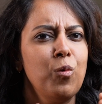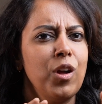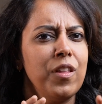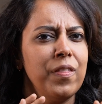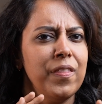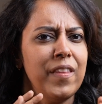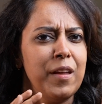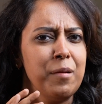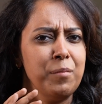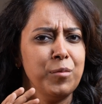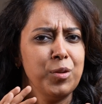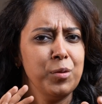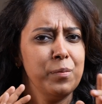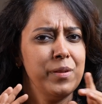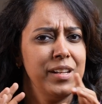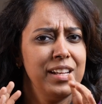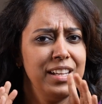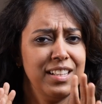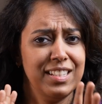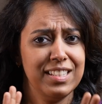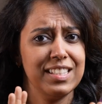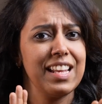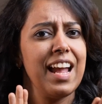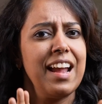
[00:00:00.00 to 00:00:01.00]
want them to be
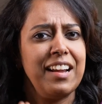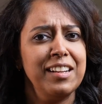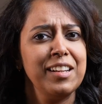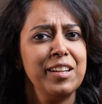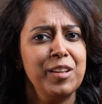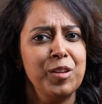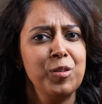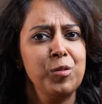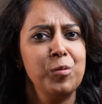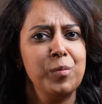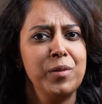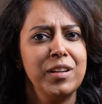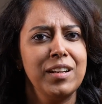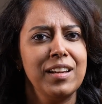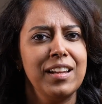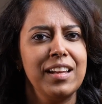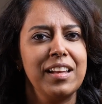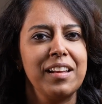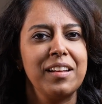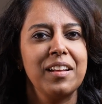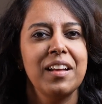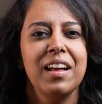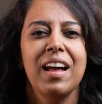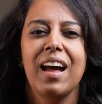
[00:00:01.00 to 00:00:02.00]
exactly
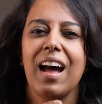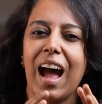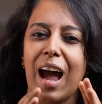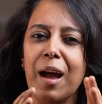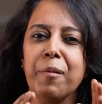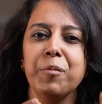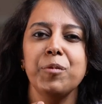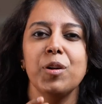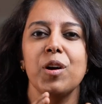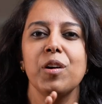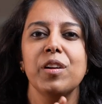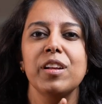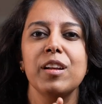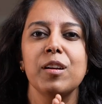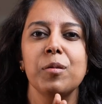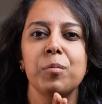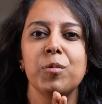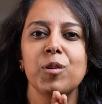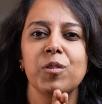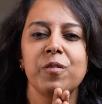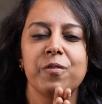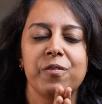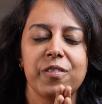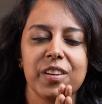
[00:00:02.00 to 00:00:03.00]
human-like. I'm talking
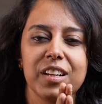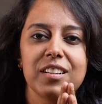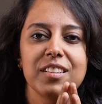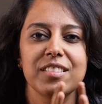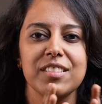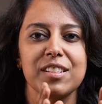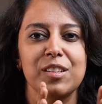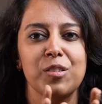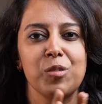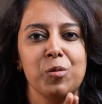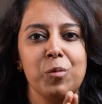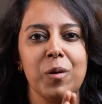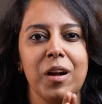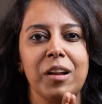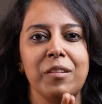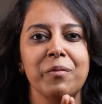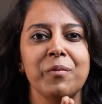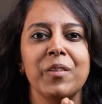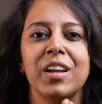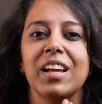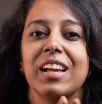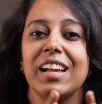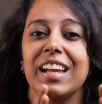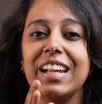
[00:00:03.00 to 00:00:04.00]
about Figure 01.
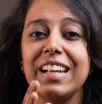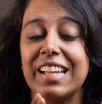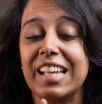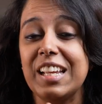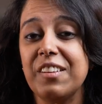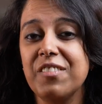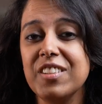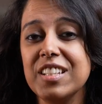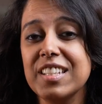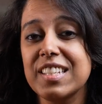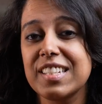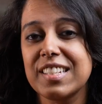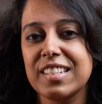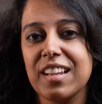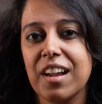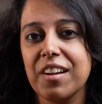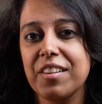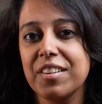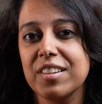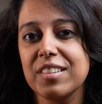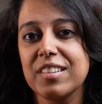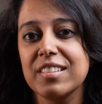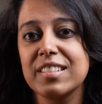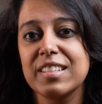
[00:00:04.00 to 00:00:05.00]
It even
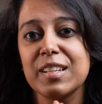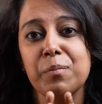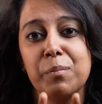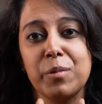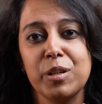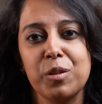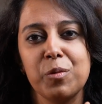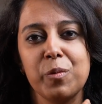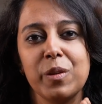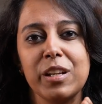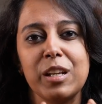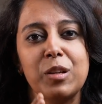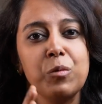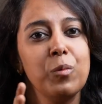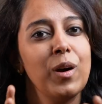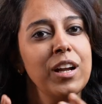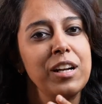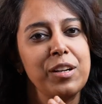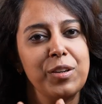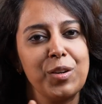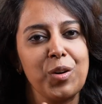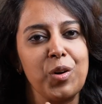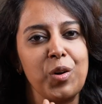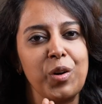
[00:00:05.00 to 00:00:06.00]
stutters in between
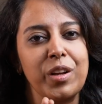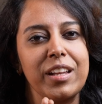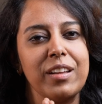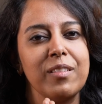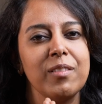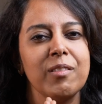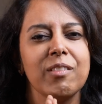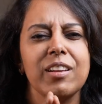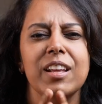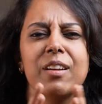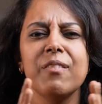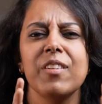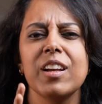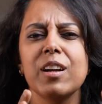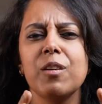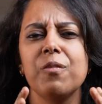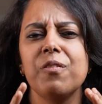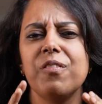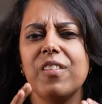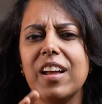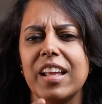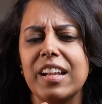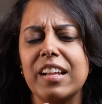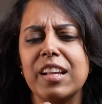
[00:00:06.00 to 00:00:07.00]
while talking, giving a
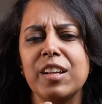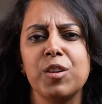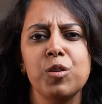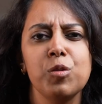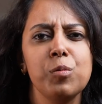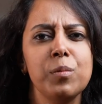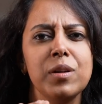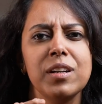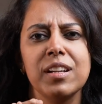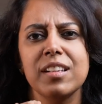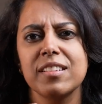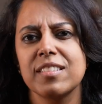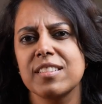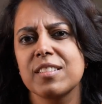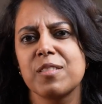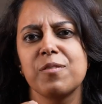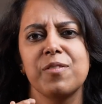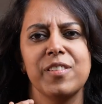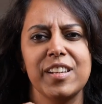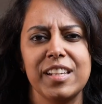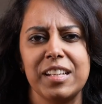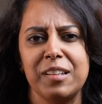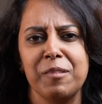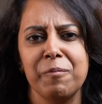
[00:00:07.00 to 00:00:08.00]
very human-esque
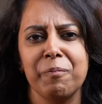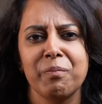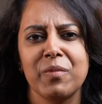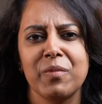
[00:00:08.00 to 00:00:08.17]
feel.